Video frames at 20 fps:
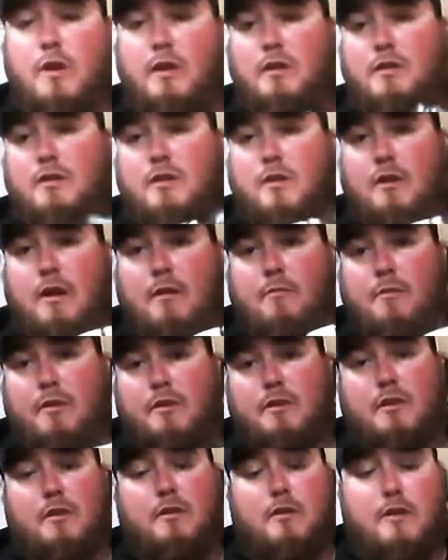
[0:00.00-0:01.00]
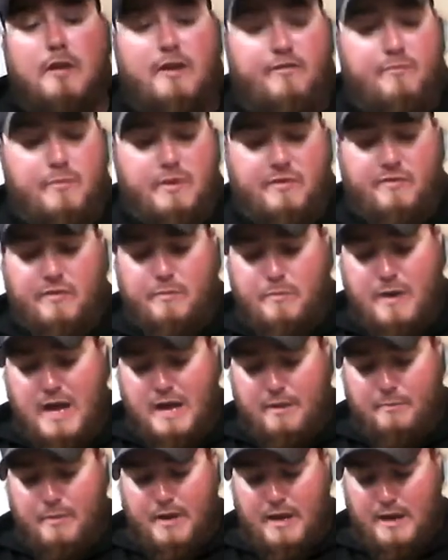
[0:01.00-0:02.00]
And so I built a little FPV
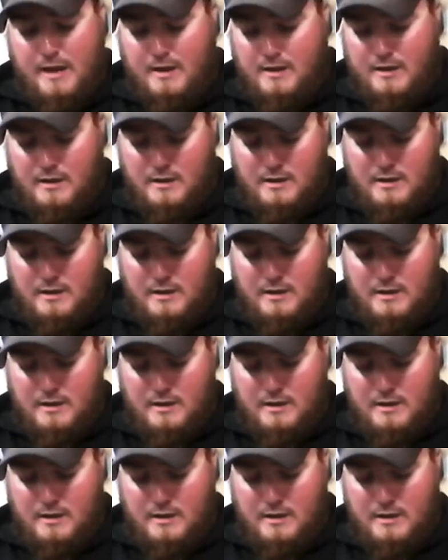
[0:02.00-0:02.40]
backpack